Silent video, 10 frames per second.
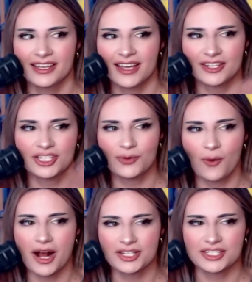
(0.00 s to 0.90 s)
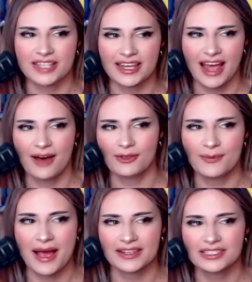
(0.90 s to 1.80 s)
and she watches like how the
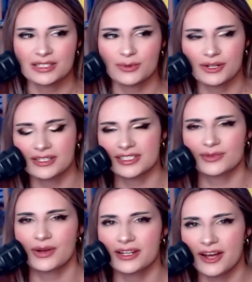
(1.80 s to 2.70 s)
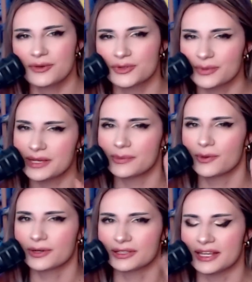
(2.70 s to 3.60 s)
masks works and whatnot, which will be
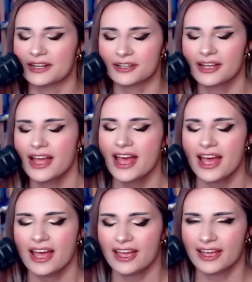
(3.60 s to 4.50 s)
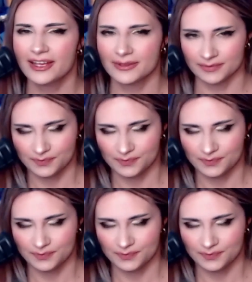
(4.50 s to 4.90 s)
important later. And